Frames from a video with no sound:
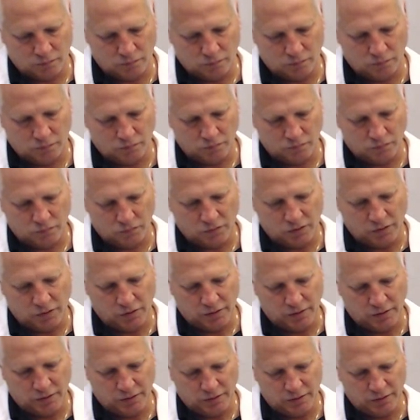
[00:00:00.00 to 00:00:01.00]

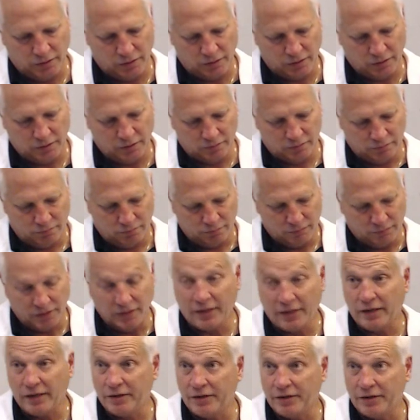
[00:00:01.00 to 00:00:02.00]
Okay, good. Can
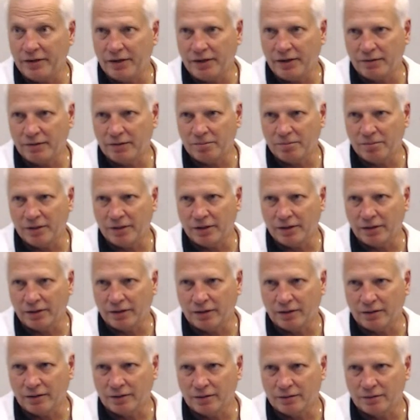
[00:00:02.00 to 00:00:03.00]
they hear you now on the mic?
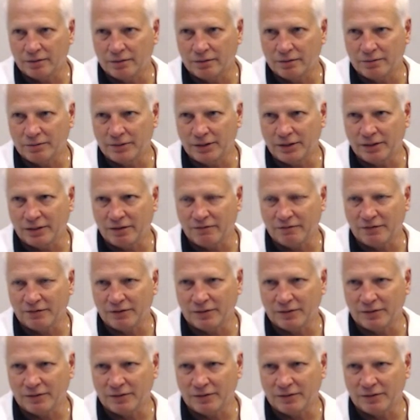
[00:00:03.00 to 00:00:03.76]
Did we get that fixed?